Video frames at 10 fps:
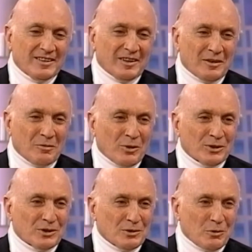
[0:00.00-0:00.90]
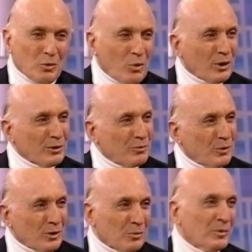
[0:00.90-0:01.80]
that the voice is rewarding
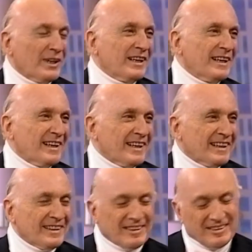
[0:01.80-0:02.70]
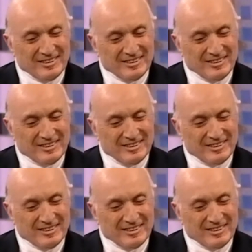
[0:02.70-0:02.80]
for them. And